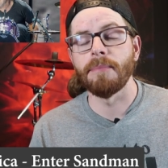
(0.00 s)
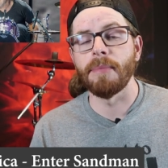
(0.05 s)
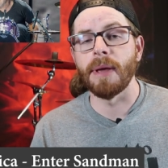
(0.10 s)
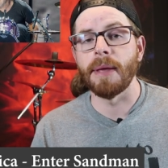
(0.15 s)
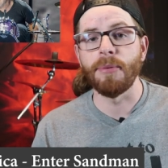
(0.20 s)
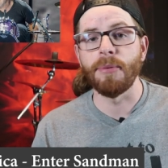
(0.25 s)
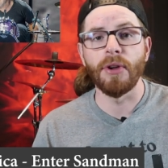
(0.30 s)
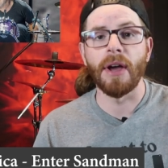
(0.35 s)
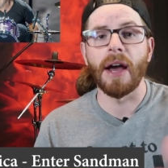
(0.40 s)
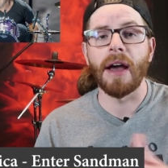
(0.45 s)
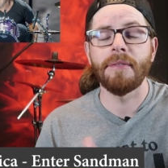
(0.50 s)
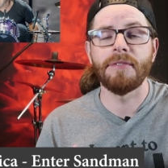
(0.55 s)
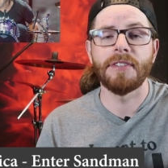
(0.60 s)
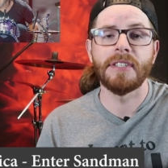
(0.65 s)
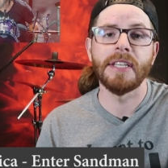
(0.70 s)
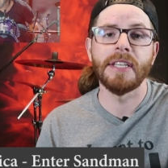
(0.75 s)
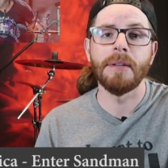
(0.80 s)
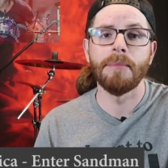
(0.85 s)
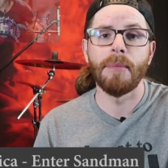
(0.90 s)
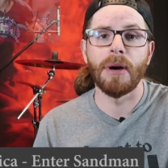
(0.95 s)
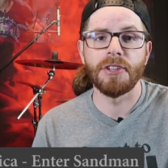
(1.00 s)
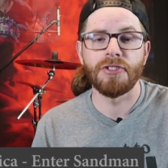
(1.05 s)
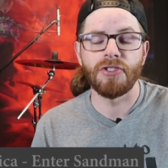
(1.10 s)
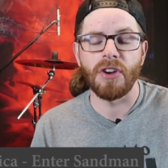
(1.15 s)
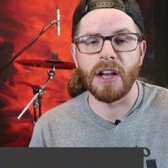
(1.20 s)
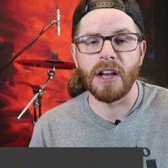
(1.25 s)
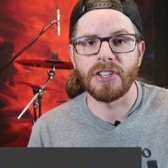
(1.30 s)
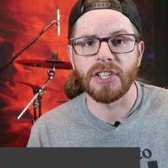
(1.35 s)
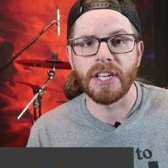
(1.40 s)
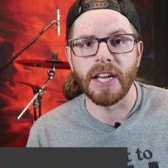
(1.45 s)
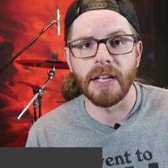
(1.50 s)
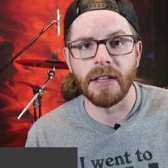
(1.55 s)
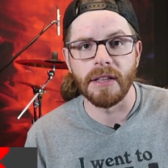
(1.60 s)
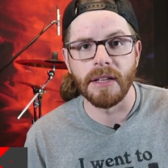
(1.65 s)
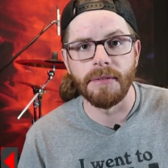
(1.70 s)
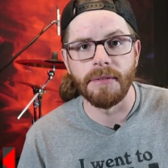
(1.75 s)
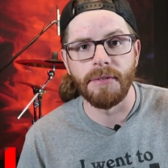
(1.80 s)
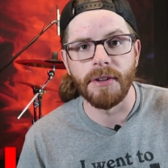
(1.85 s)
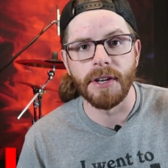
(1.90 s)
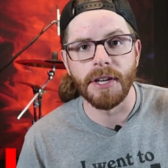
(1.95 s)
and maybe you have seen my trash can
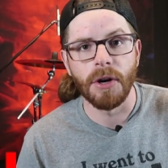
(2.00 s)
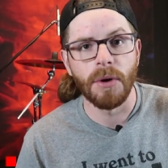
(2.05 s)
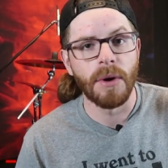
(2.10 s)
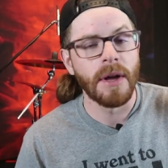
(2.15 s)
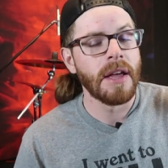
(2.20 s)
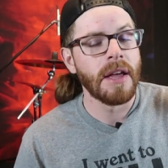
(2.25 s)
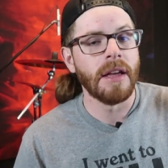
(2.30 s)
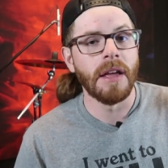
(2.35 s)
lid video.